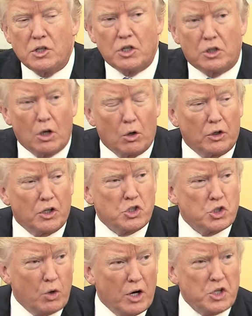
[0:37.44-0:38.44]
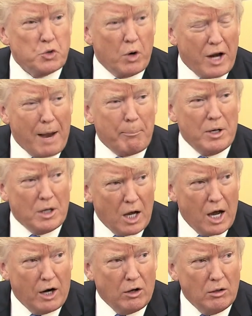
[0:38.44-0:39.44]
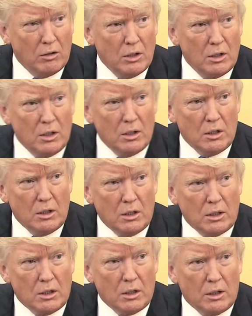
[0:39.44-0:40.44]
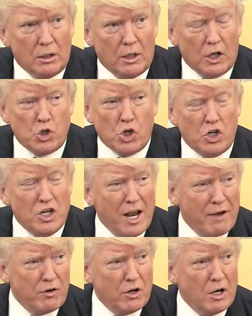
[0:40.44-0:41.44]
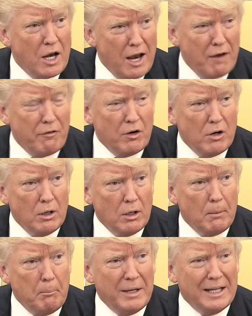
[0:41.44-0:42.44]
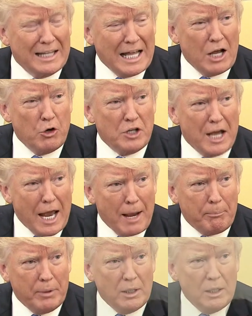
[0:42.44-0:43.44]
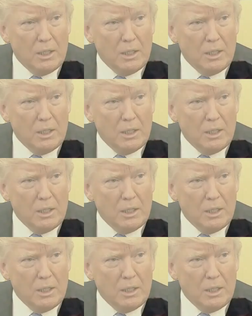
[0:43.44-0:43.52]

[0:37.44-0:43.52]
It's a total disgrace what happened to Otto. That should never, ever be allowed to happen.